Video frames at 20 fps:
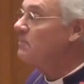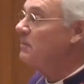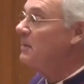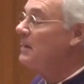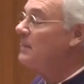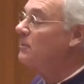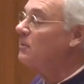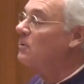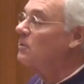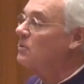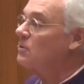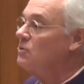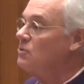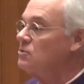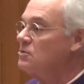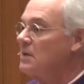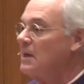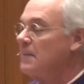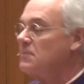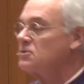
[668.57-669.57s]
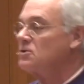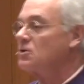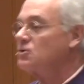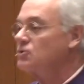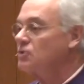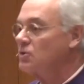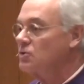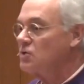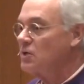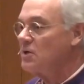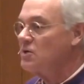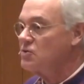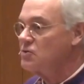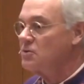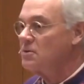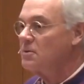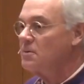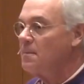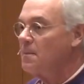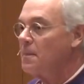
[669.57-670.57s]
people whose names are
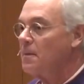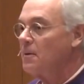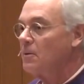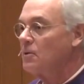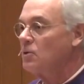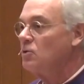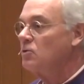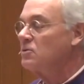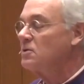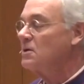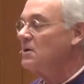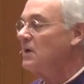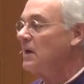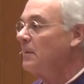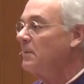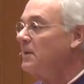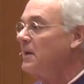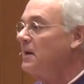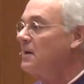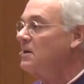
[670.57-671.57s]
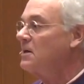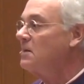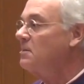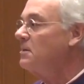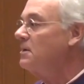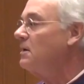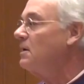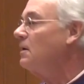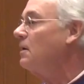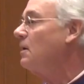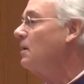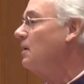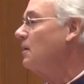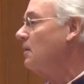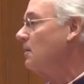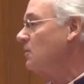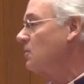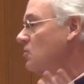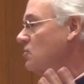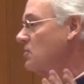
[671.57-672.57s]
suggested, who the nominating committee
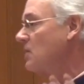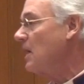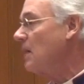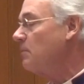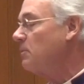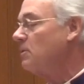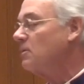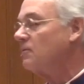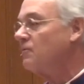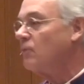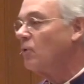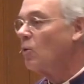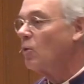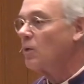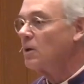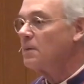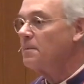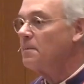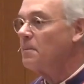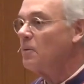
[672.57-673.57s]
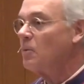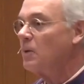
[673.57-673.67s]
does not put forward.